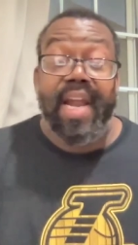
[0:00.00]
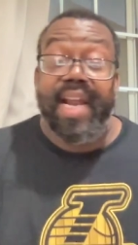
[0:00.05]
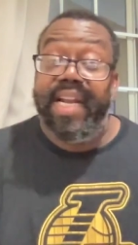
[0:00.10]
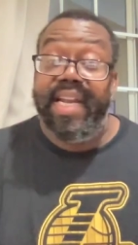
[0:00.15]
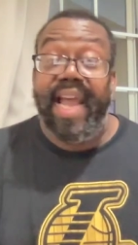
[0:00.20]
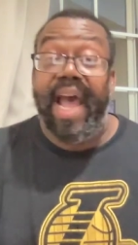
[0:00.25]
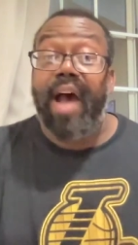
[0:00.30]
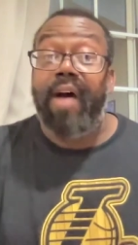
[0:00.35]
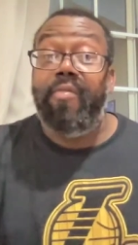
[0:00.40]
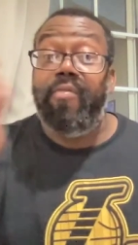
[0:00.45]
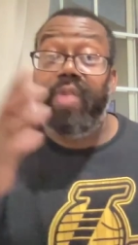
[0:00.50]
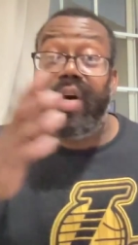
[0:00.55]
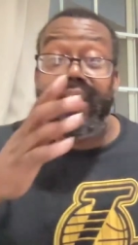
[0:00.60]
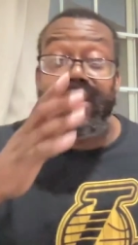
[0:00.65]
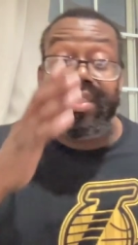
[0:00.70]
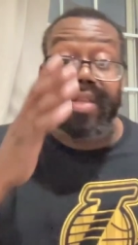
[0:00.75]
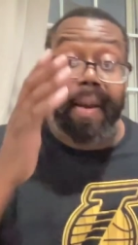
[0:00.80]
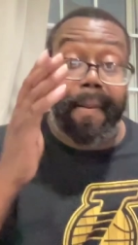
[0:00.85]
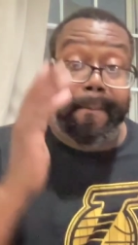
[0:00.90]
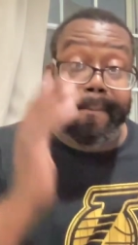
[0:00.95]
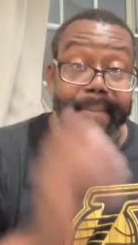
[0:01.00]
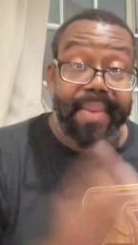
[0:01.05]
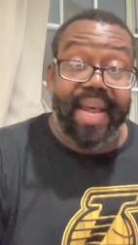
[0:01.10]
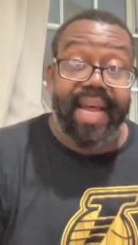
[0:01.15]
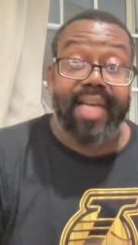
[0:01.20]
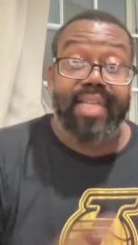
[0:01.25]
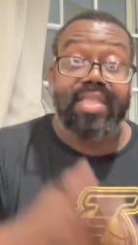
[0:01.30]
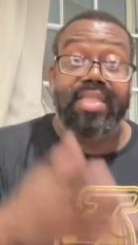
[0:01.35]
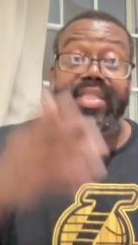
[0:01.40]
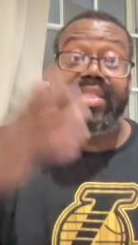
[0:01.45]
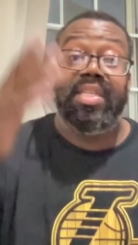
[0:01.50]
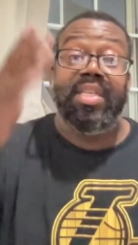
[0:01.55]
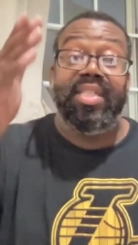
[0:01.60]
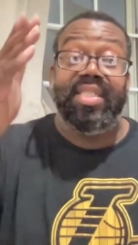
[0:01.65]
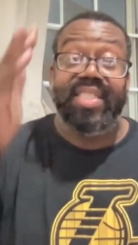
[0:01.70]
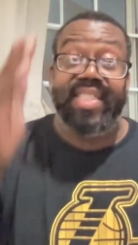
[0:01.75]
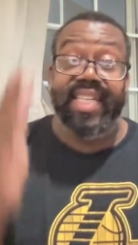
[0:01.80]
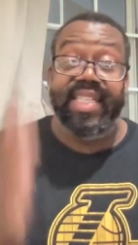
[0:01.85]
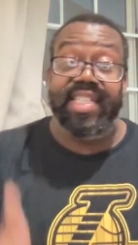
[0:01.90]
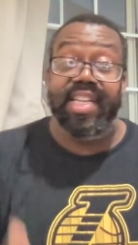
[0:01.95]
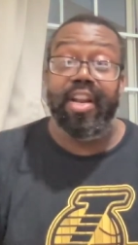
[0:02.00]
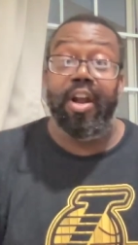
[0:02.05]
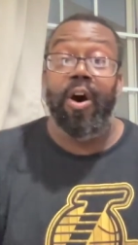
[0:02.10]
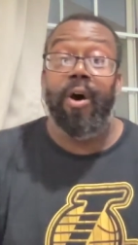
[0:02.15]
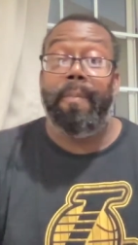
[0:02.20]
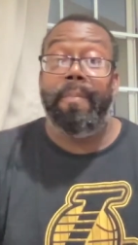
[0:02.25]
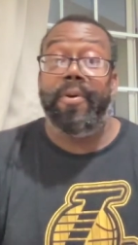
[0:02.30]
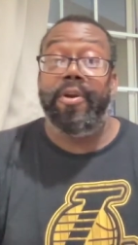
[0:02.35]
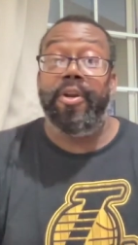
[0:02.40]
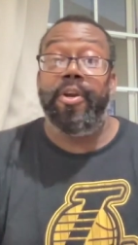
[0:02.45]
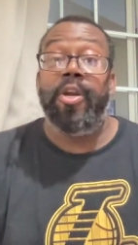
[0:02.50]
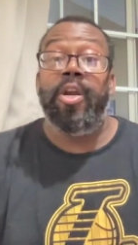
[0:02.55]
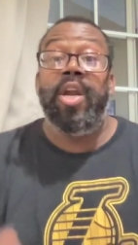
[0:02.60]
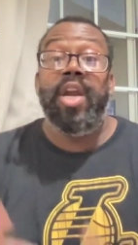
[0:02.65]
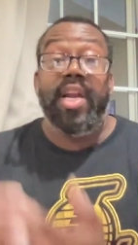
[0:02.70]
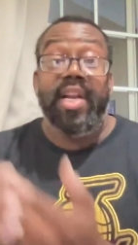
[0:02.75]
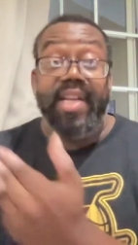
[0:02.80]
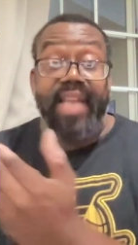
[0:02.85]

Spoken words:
That was the best season opener